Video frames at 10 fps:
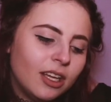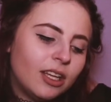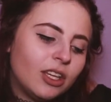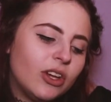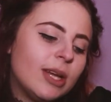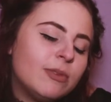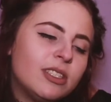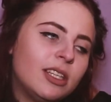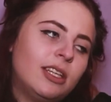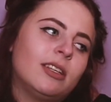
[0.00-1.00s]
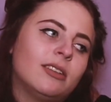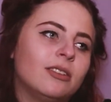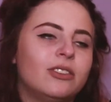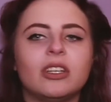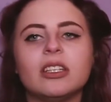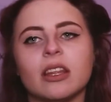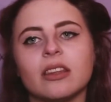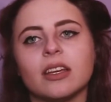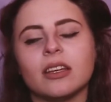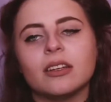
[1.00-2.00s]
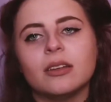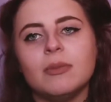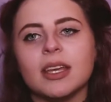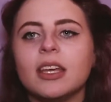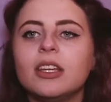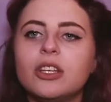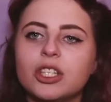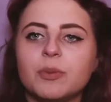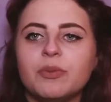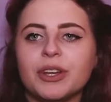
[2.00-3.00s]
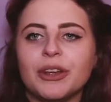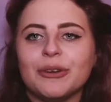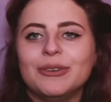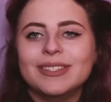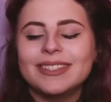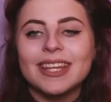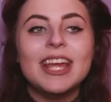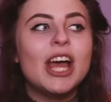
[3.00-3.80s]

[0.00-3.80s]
and now I'm just sitting doing nothing, making YouTube videos.